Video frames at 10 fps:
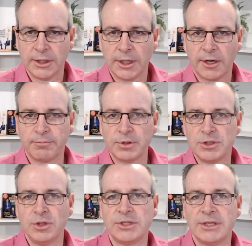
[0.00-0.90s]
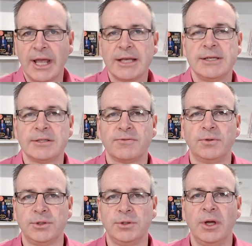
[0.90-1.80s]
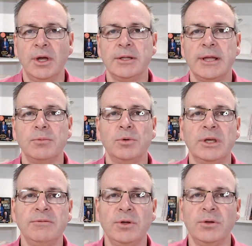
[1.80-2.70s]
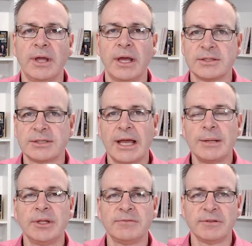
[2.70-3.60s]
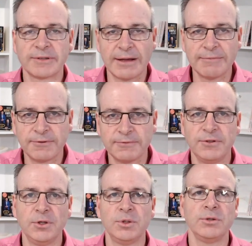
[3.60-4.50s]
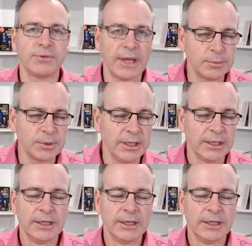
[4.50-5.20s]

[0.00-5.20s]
of producing assets for you that will give you that same level of comfort for you and your family